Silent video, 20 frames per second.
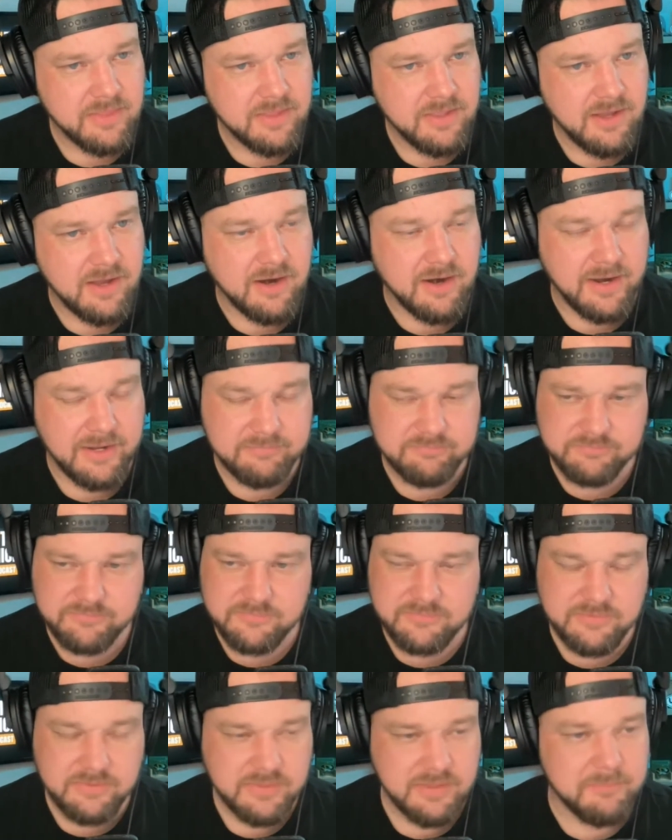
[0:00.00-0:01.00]
All right.
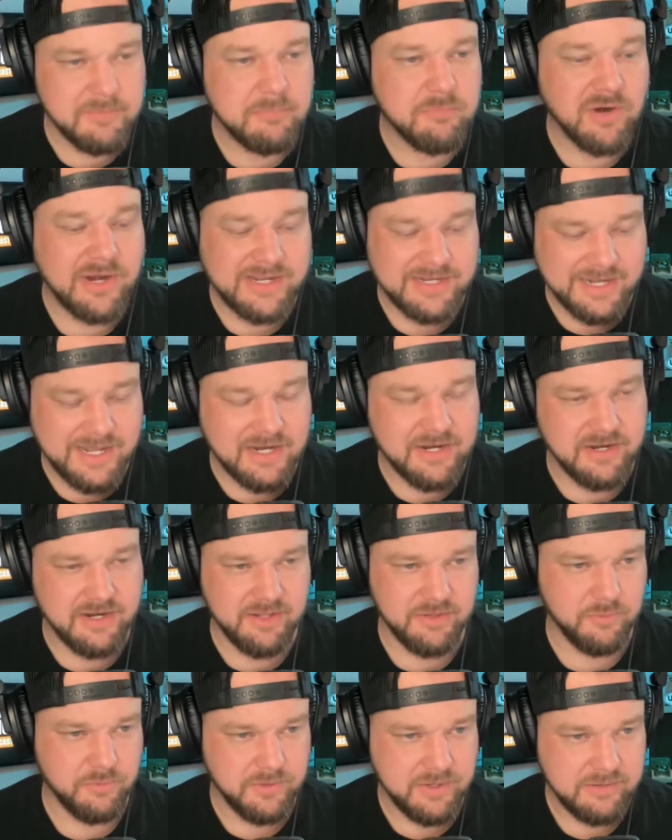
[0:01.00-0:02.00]
Let me break it down
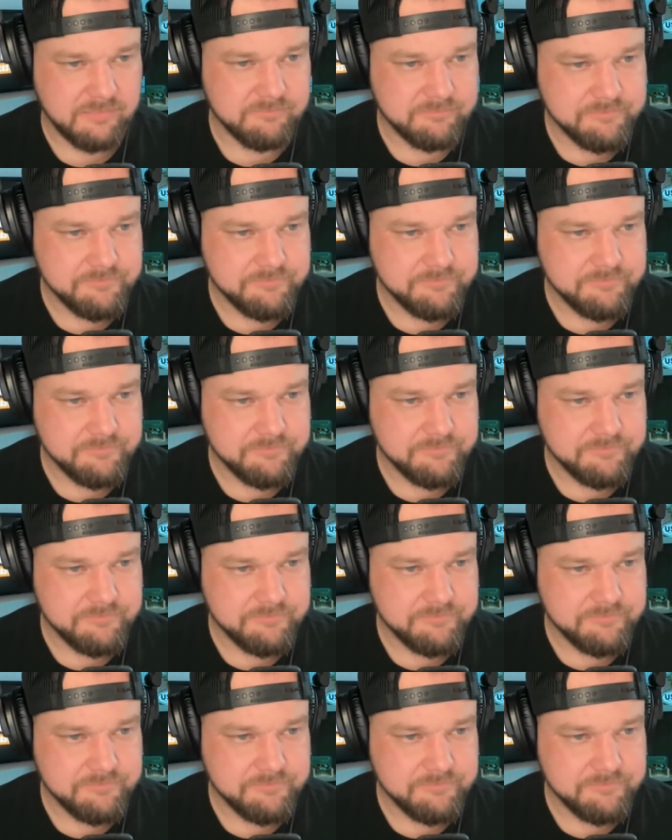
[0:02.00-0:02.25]
another way.